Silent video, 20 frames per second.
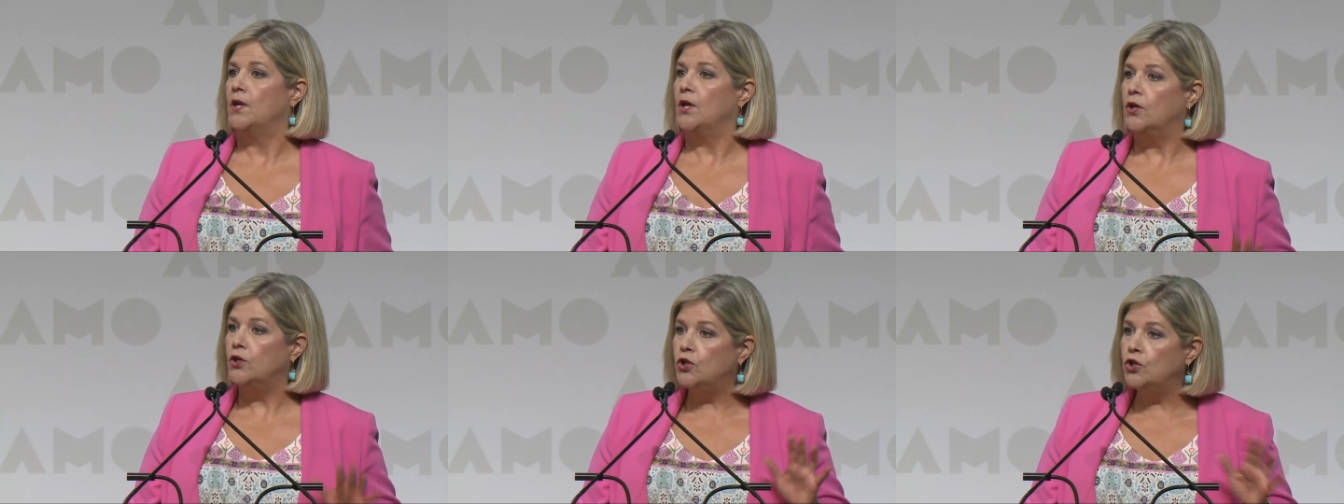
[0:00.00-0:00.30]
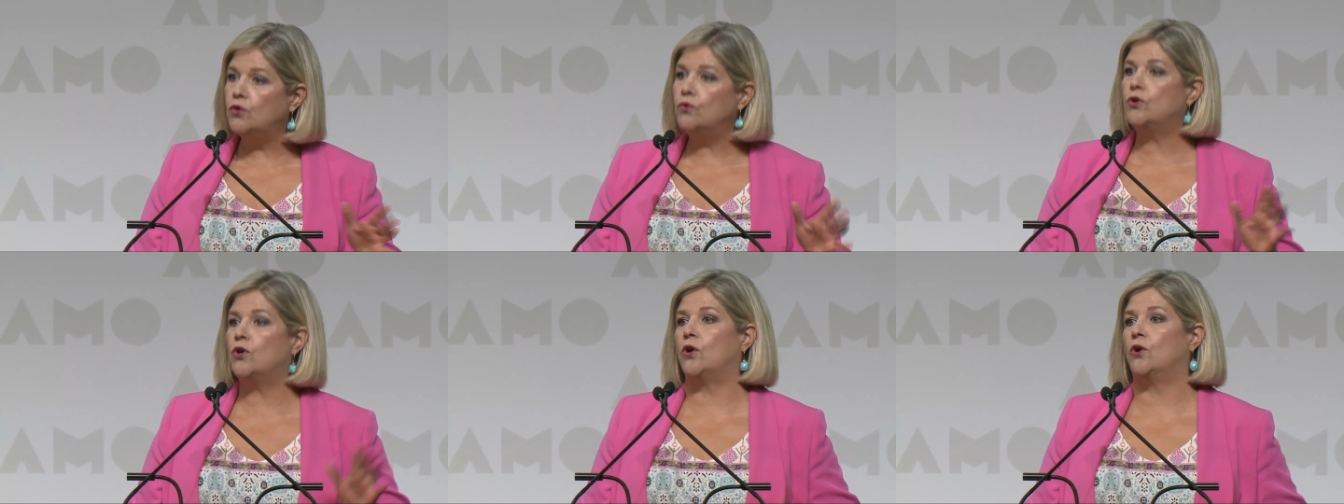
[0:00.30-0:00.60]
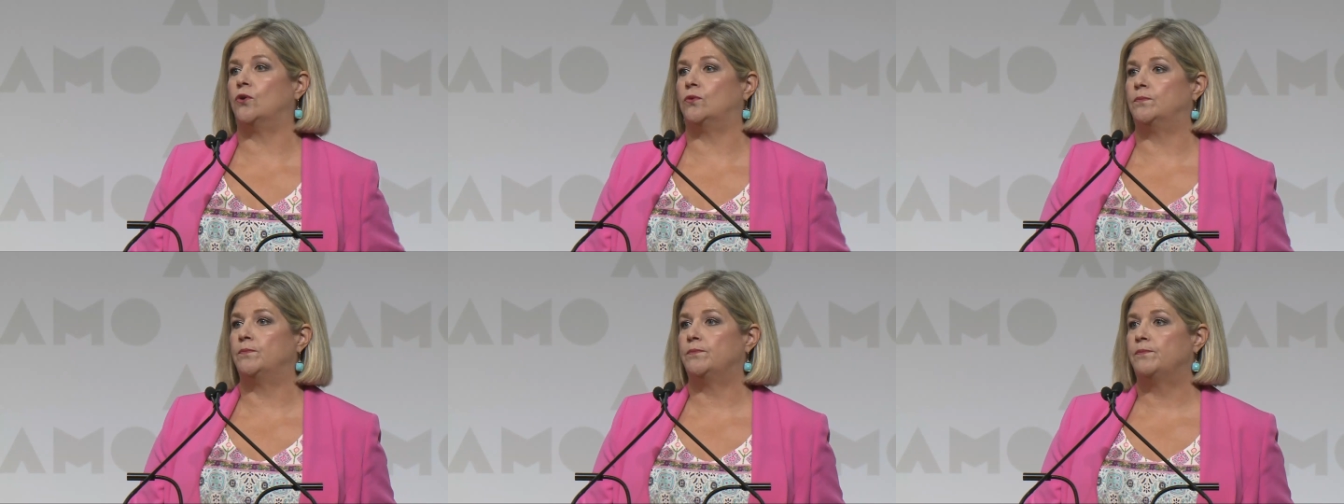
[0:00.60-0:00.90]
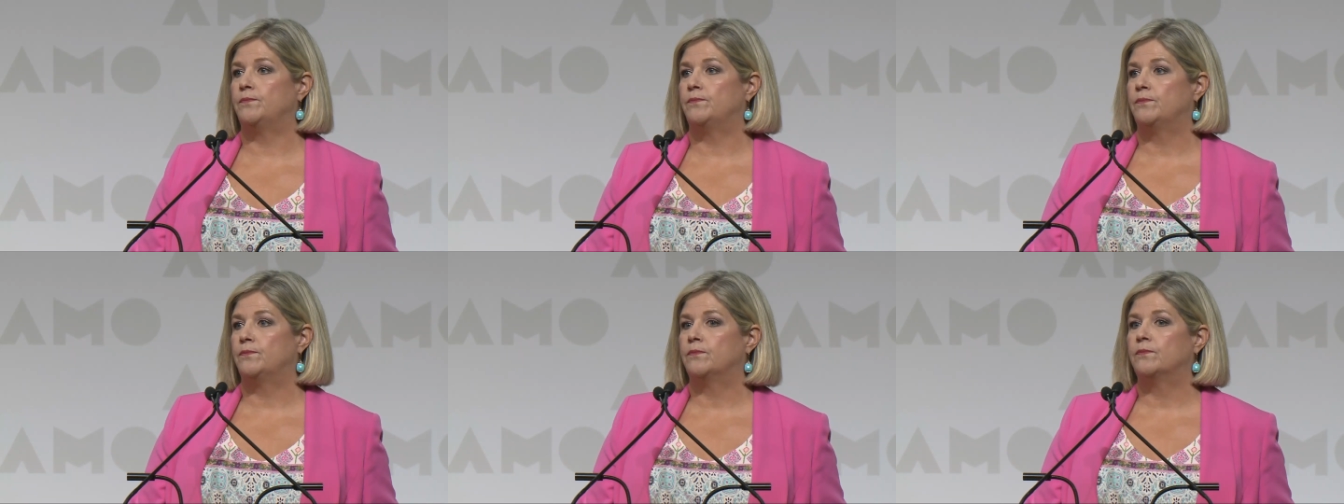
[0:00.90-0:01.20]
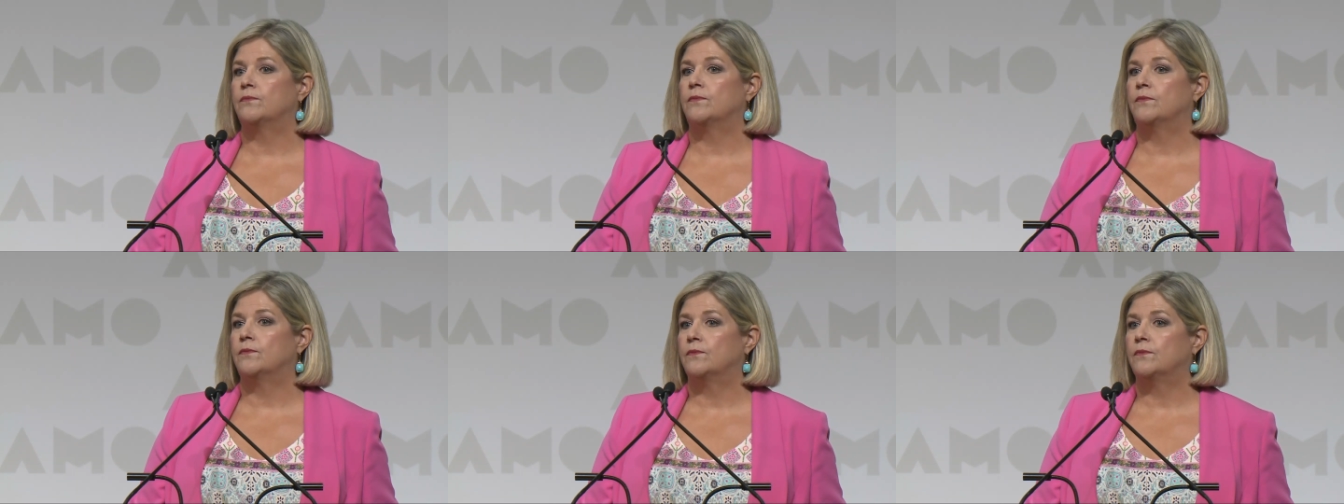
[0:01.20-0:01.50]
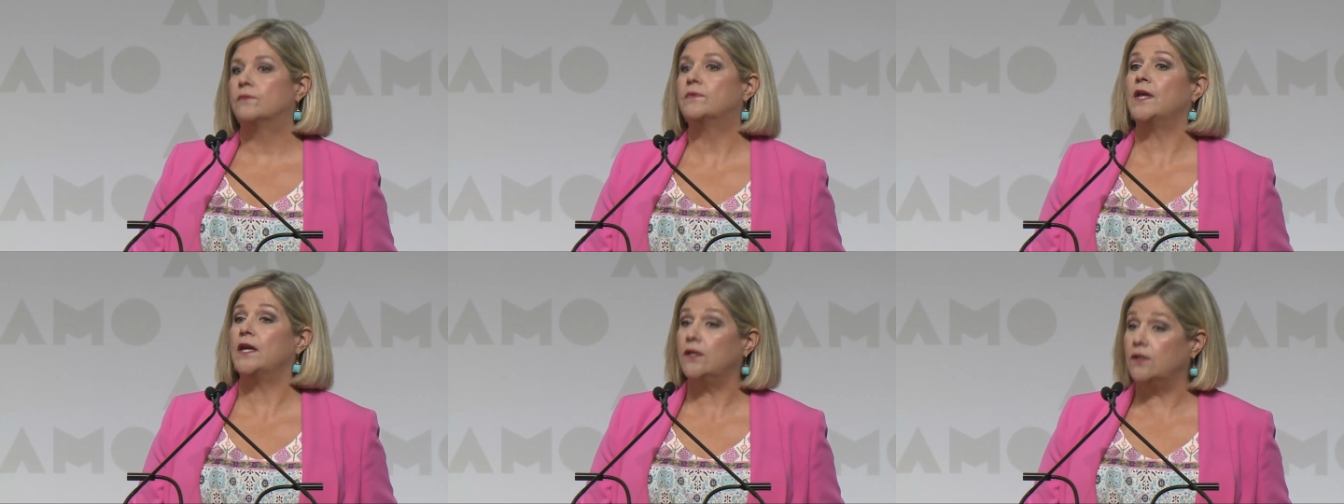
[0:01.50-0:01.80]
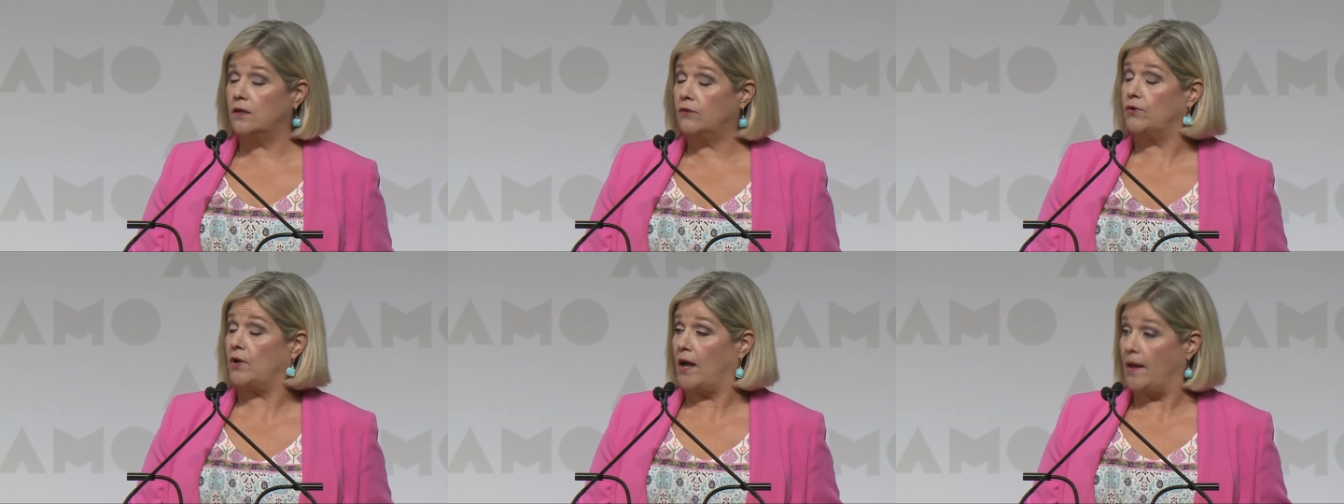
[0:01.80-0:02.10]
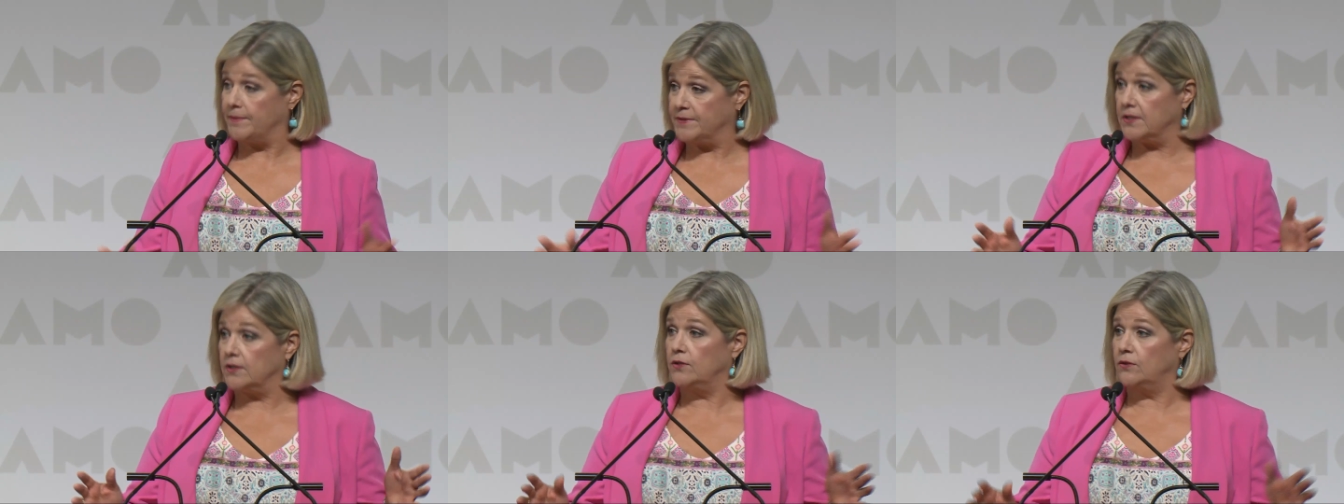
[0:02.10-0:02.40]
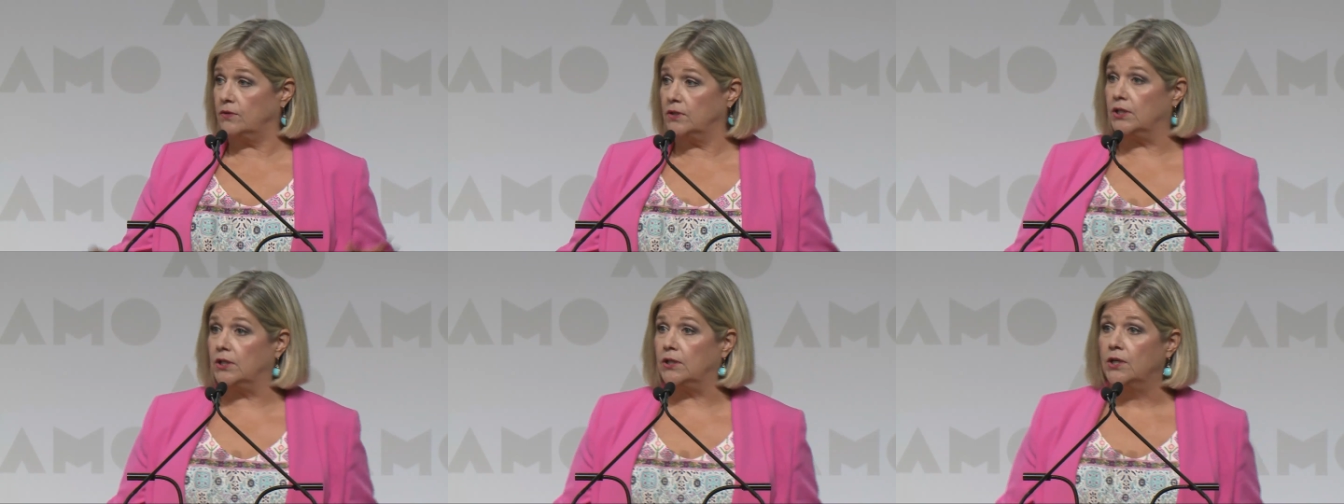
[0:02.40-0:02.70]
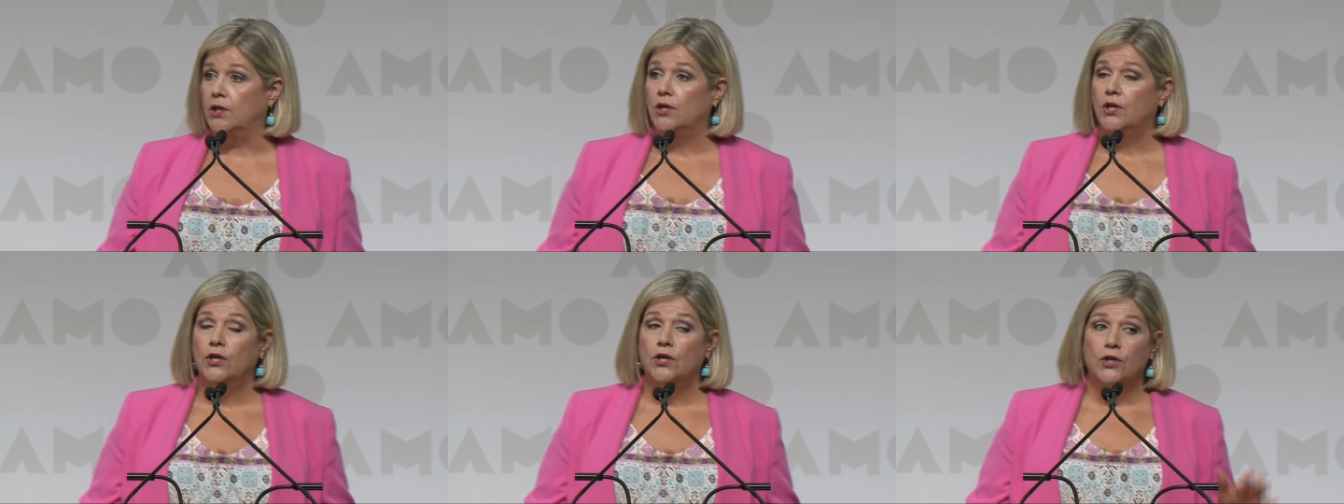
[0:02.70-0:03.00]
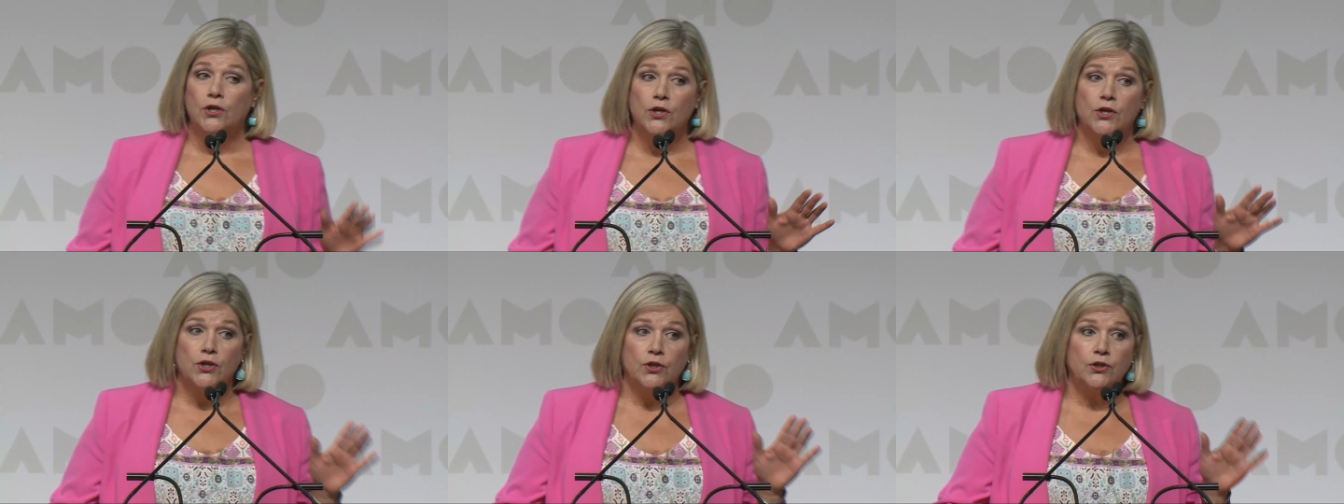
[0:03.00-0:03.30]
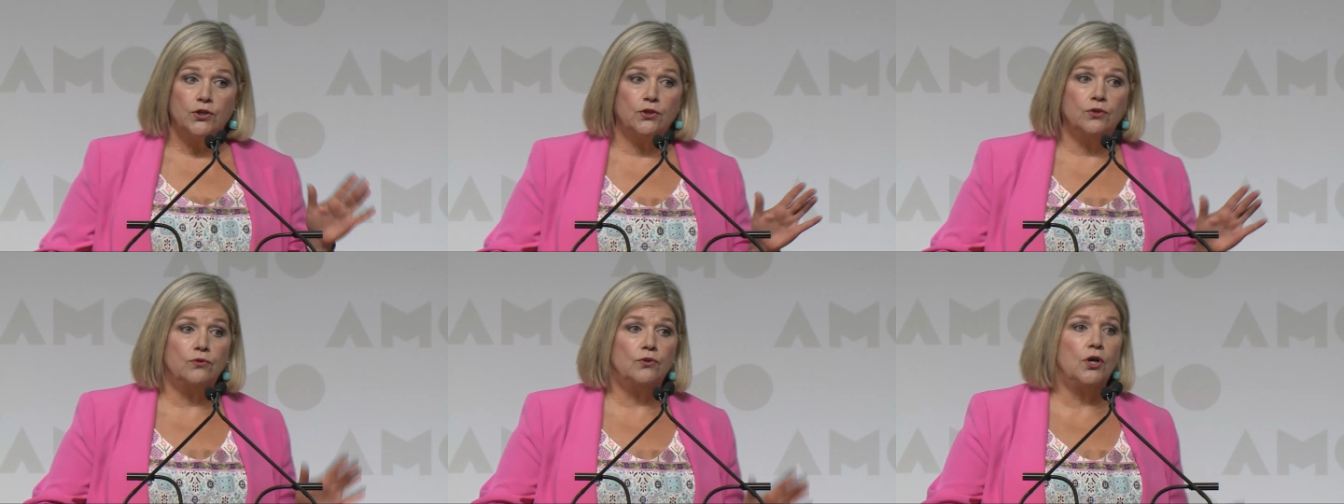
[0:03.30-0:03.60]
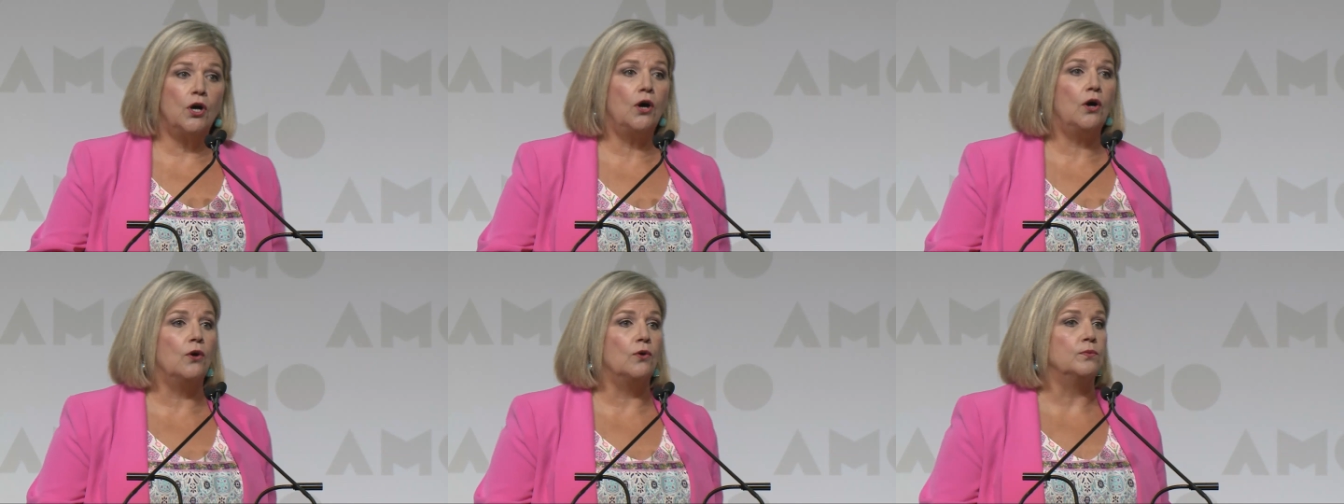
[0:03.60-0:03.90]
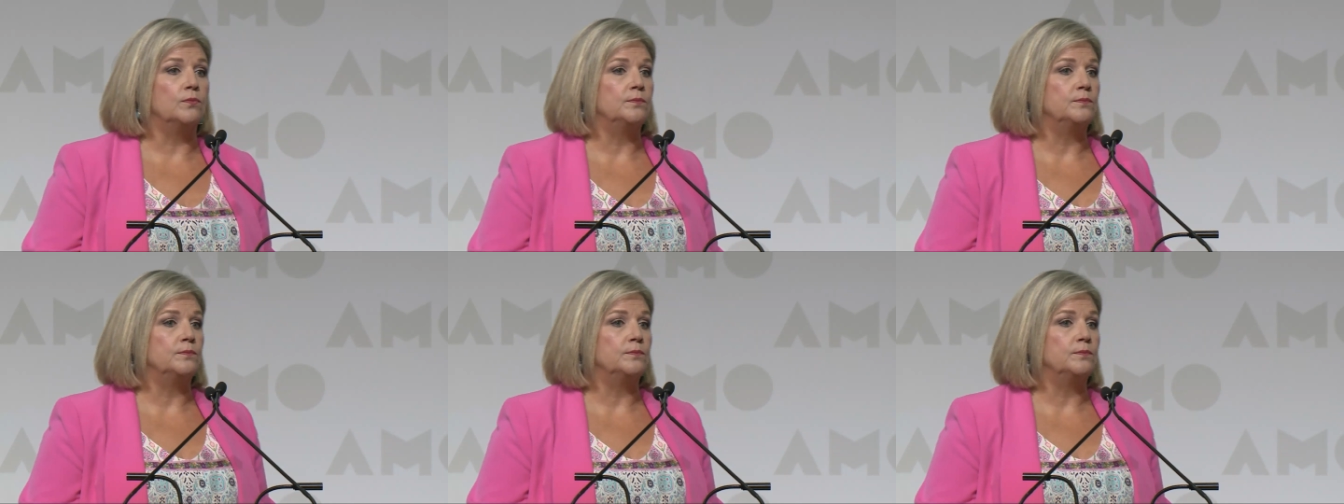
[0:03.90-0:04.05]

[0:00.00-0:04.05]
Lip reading: You know, thank you, absolutely. You know